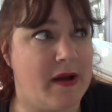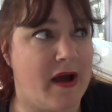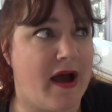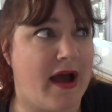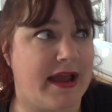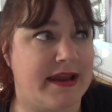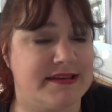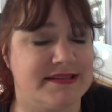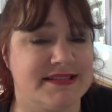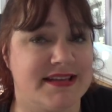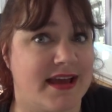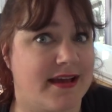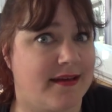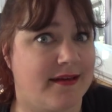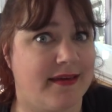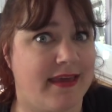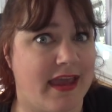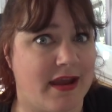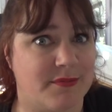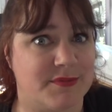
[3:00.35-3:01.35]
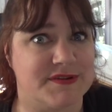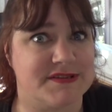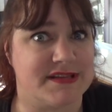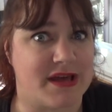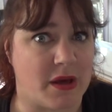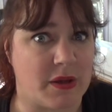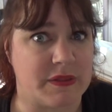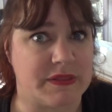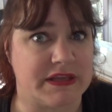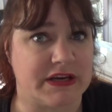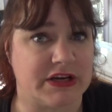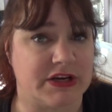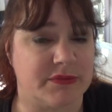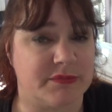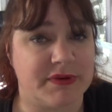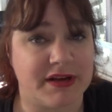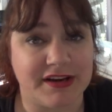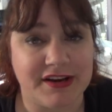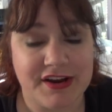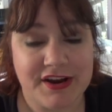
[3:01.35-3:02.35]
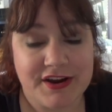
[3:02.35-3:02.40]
high-tech cameras out there, but